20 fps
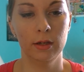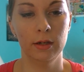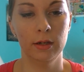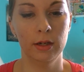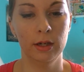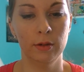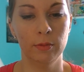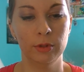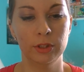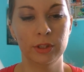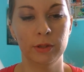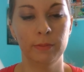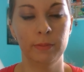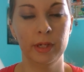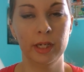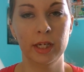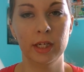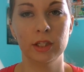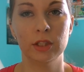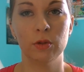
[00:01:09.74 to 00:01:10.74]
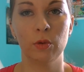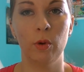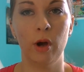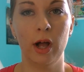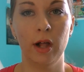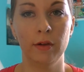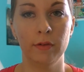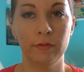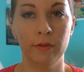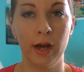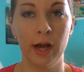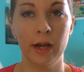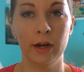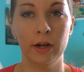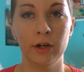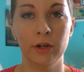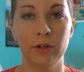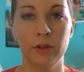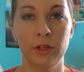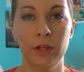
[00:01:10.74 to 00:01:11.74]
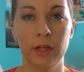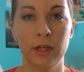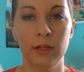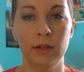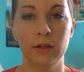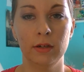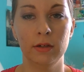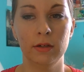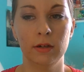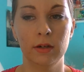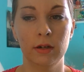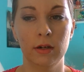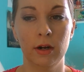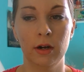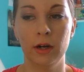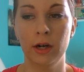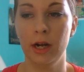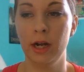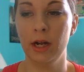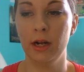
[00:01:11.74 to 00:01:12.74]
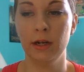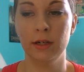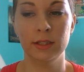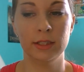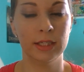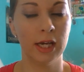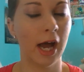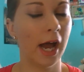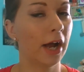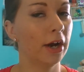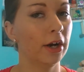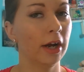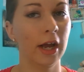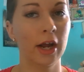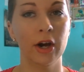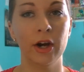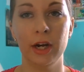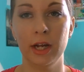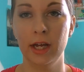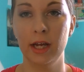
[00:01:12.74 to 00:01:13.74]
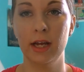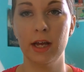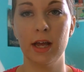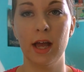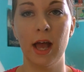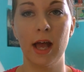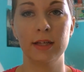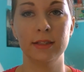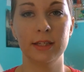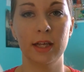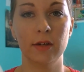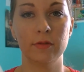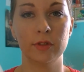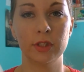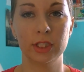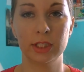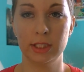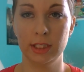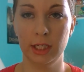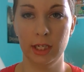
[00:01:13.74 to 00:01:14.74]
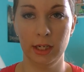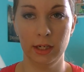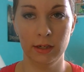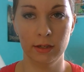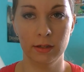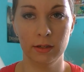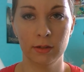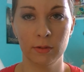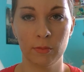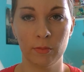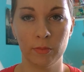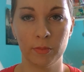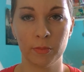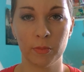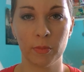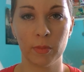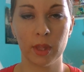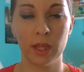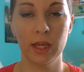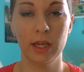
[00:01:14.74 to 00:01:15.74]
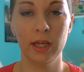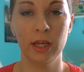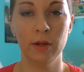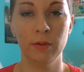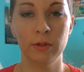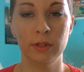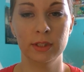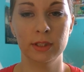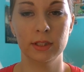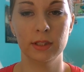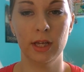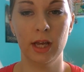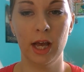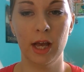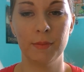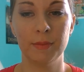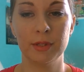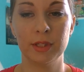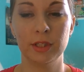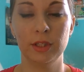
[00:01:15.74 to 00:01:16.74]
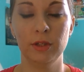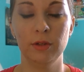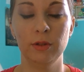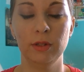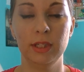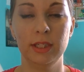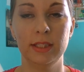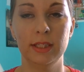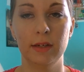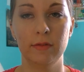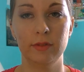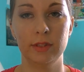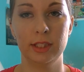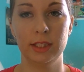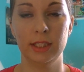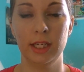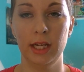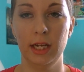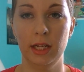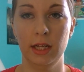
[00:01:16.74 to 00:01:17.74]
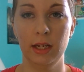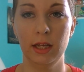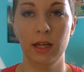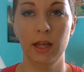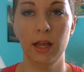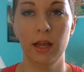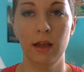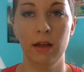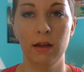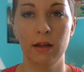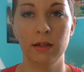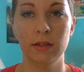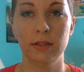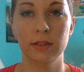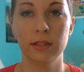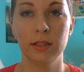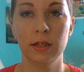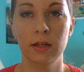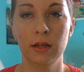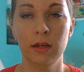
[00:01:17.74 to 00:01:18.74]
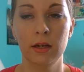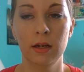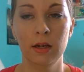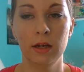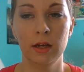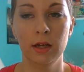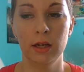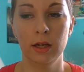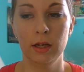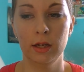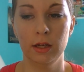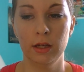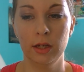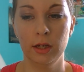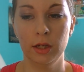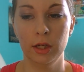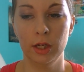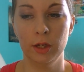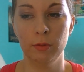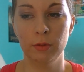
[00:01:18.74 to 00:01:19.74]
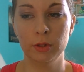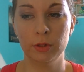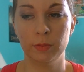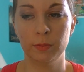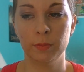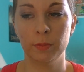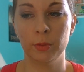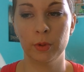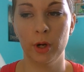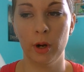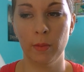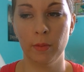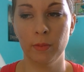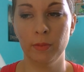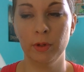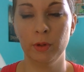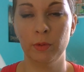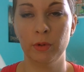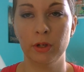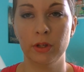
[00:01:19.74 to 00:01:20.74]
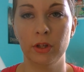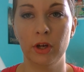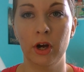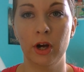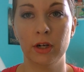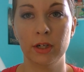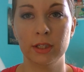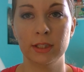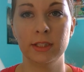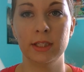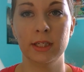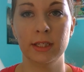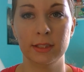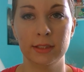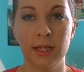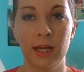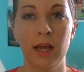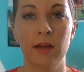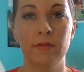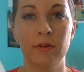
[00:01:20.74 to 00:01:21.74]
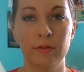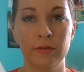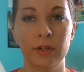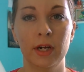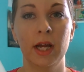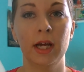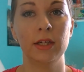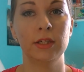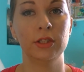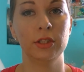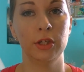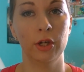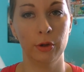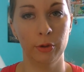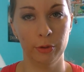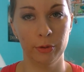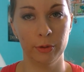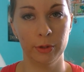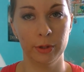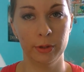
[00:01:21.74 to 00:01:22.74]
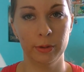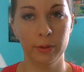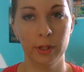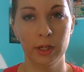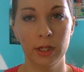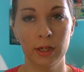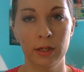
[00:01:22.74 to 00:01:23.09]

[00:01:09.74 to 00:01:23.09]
It was the biggest wildfire that our entire area has ever seen. It was absolutely devastating, and it was probably one of the hardest things I have ever had to go through.